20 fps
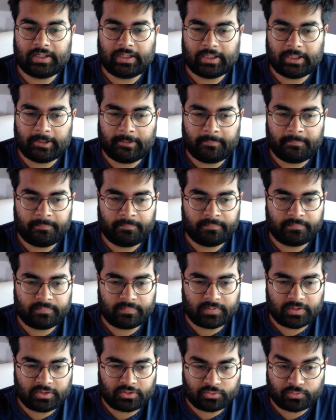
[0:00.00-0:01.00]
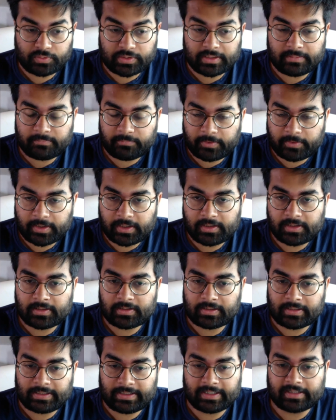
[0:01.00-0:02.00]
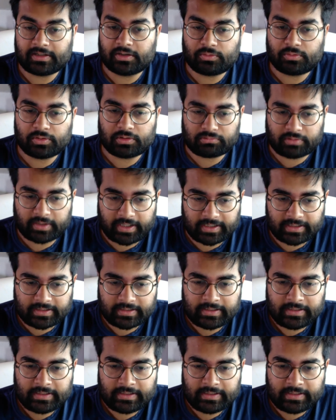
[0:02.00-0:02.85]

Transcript: do them well, get a good grade,